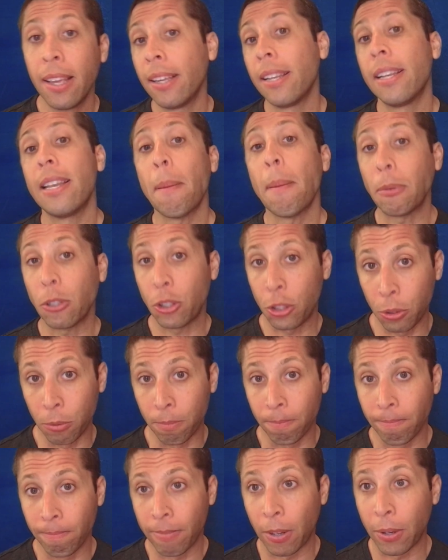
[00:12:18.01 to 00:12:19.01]
Number two,
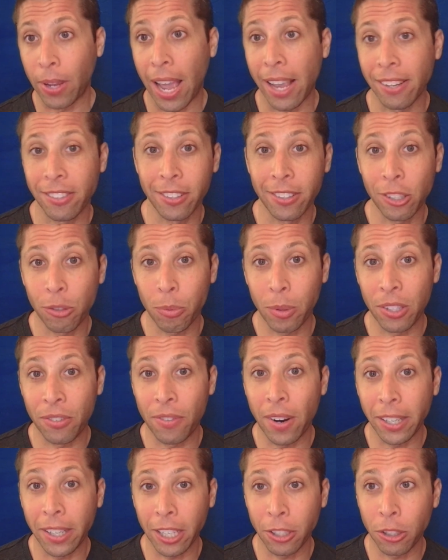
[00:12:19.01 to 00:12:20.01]
Okay, so this one is
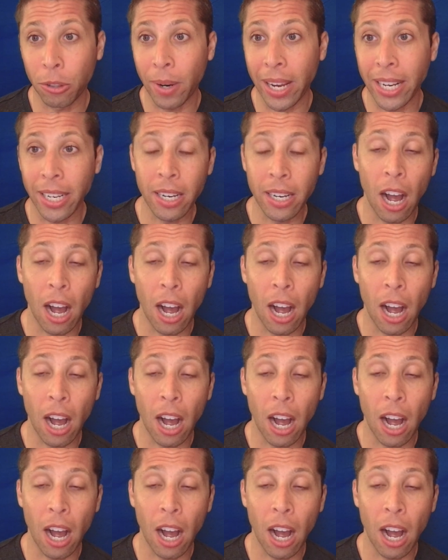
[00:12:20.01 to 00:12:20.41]
very underrated.